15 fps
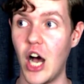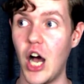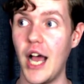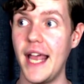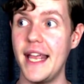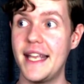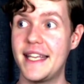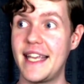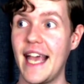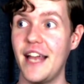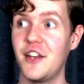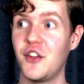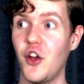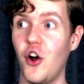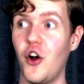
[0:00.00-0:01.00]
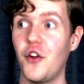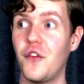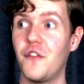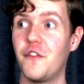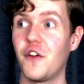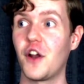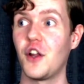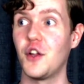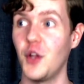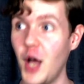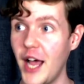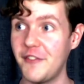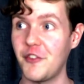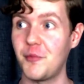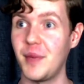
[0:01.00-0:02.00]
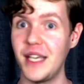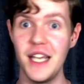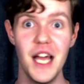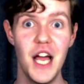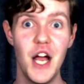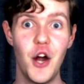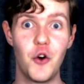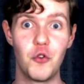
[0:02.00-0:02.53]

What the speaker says: I cannot, for the life of me,